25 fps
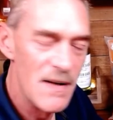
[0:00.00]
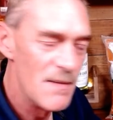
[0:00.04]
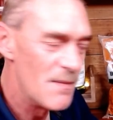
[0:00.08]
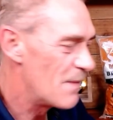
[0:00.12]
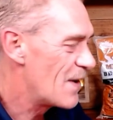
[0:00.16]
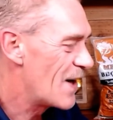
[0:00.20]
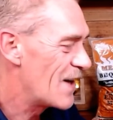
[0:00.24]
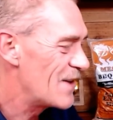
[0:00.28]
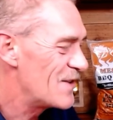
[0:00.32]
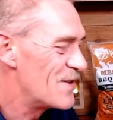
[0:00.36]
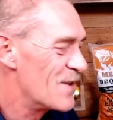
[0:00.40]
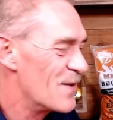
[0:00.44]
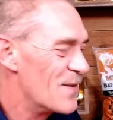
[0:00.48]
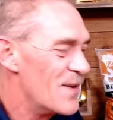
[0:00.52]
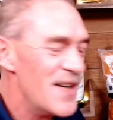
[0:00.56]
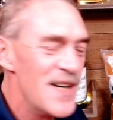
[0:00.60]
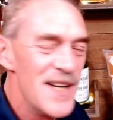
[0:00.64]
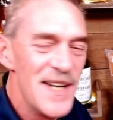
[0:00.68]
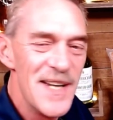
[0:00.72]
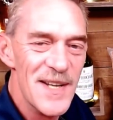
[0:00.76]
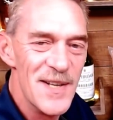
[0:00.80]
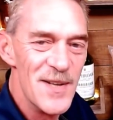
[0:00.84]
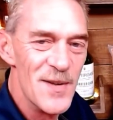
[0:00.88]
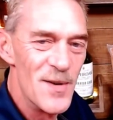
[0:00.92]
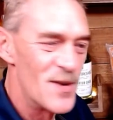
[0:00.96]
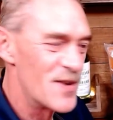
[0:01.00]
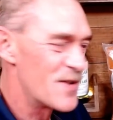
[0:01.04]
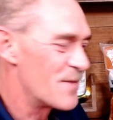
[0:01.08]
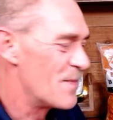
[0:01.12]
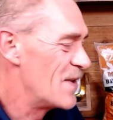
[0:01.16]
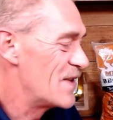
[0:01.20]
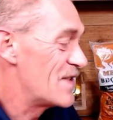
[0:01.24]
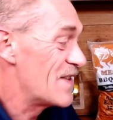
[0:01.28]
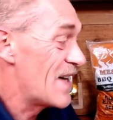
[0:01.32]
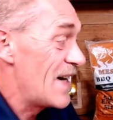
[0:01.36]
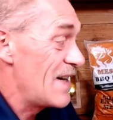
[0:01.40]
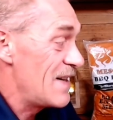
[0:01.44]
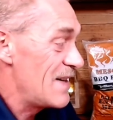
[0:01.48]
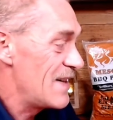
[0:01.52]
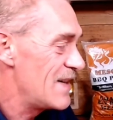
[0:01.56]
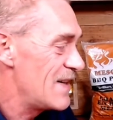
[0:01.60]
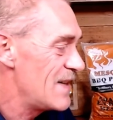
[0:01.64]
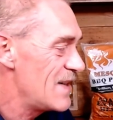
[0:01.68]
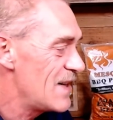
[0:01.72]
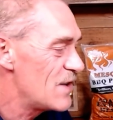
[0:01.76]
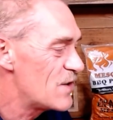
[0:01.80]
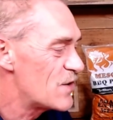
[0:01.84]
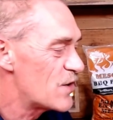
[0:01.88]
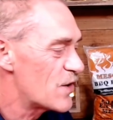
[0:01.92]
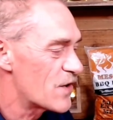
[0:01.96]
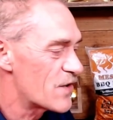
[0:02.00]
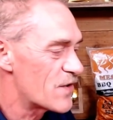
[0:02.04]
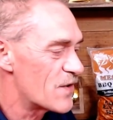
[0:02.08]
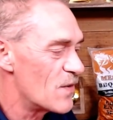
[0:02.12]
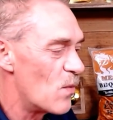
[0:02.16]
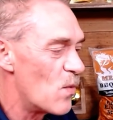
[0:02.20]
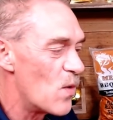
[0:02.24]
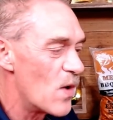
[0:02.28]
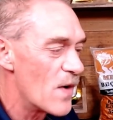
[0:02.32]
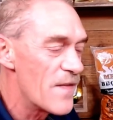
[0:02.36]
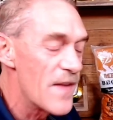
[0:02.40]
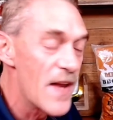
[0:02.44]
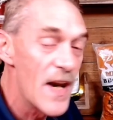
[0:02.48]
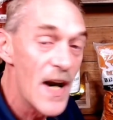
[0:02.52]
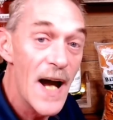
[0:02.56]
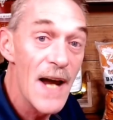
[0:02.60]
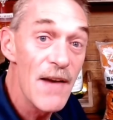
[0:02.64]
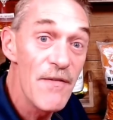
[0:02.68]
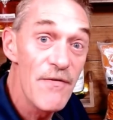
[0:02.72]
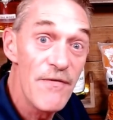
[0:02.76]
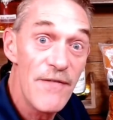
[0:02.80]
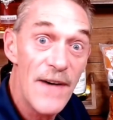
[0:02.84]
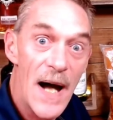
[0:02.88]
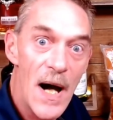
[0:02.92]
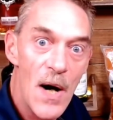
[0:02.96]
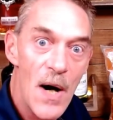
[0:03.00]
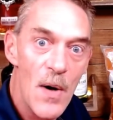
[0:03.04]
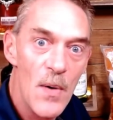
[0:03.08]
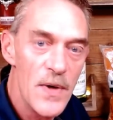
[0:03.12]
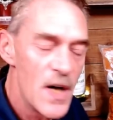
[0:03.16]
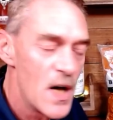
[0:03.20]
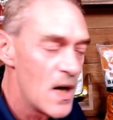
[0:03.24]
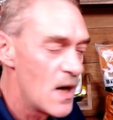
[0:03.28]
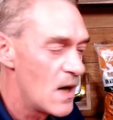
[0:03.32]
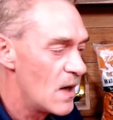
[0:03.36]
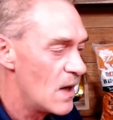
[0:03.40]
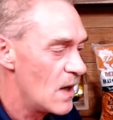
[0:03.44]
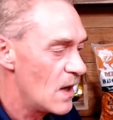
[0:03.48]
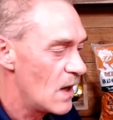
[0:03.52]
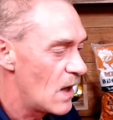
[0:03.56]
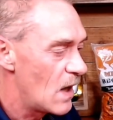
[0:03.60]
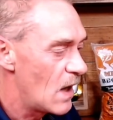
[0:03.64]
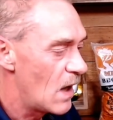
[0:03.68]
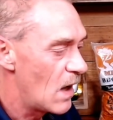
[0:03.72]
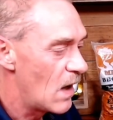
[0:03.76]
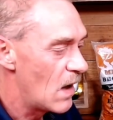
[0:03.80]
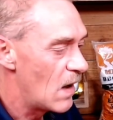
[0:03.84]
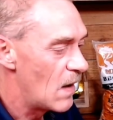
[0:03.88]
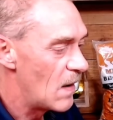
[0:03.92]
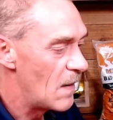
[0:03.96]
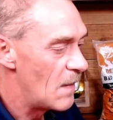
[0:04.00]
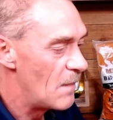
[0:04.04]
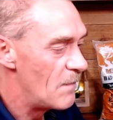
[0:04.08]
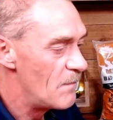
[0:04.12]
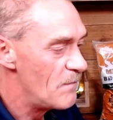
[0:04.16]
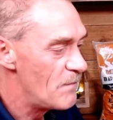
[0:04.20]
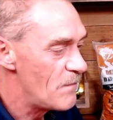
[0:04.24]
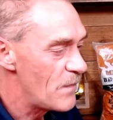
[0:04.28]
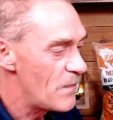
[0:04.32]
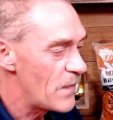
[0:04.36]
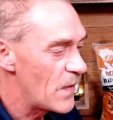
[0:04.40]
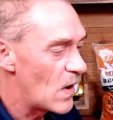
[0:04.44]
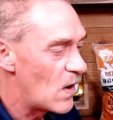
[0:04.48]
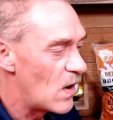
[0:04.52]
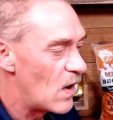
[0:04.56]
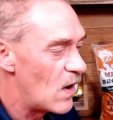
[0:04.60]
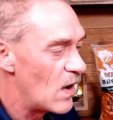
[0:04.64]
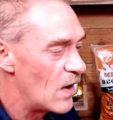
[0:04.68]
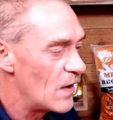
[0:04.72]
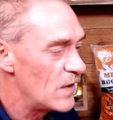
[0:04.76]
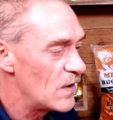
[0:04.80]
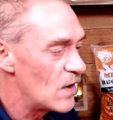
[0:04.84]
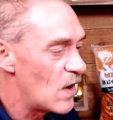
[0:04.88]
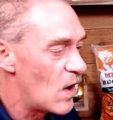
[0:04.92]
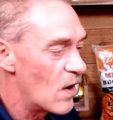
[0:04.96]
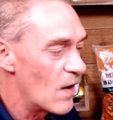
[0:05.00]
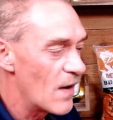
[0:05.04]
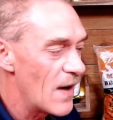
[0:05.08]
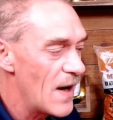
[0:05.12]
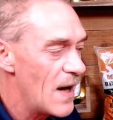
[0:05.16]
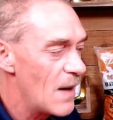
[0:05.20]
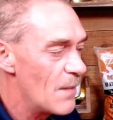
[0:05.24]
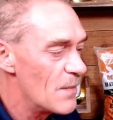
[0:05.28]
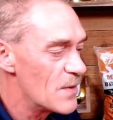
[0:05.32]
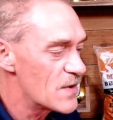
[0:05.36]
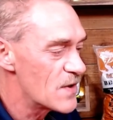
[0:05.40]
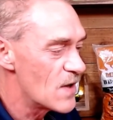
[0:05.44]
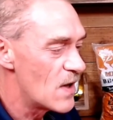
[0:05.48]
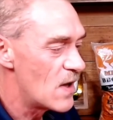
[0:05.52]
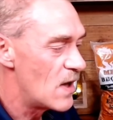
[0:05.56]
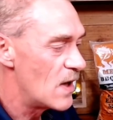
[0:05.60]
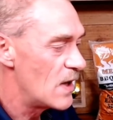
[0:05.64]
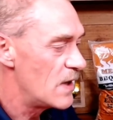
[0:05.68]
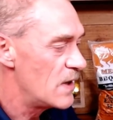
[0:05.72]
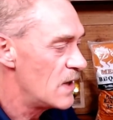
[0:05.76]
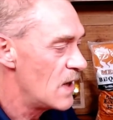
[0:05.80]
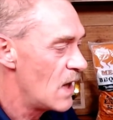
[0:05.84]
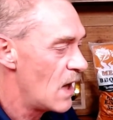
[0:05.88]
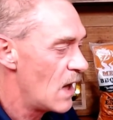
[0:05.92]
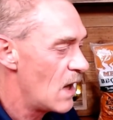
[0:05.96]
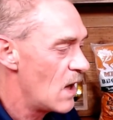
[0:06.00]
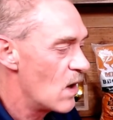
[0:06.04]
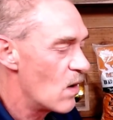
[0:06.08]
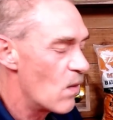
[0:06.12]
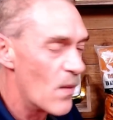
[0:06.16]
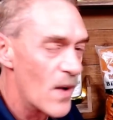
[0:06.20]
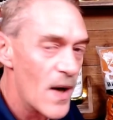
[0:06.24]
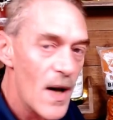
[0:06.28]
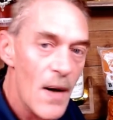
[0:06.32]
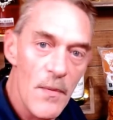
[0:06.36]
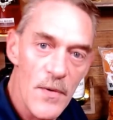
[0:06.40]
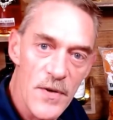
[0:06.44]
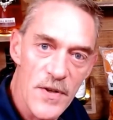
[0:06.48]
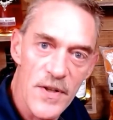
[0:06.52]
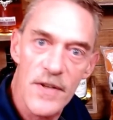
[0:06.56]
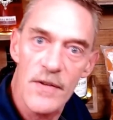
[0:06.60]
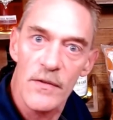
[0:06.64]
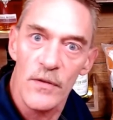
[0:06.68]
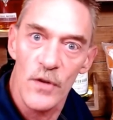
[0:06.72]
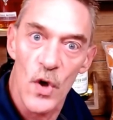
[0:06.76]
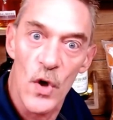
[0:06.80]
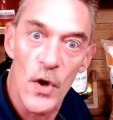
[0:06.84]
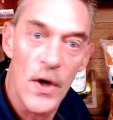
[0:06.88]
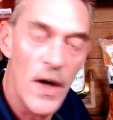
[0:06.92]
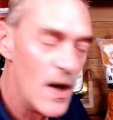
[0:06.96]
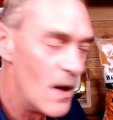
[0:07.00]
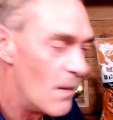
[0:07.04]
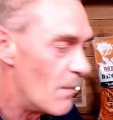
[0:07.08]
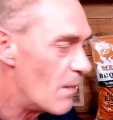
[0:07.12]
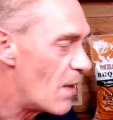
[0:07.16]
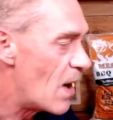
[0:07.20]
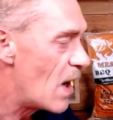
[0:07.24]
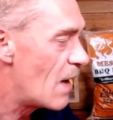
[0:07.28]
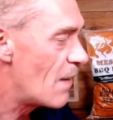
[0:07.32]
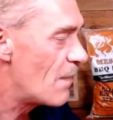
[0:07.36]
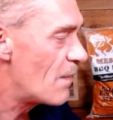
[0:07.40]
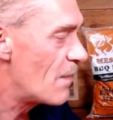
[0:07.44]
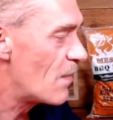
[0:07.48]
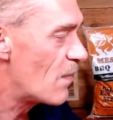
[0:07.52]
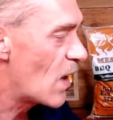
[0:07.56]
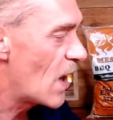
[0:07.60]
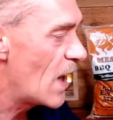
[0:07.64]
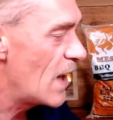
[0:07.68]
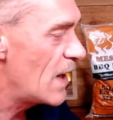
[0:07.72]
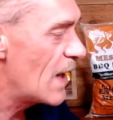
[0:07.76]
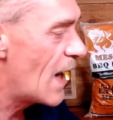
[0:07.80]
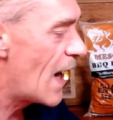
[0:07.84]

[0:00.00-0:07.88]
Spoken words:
I'm not doing any endorsements. It's just the one that I found on Amazon when I was looking them up, right?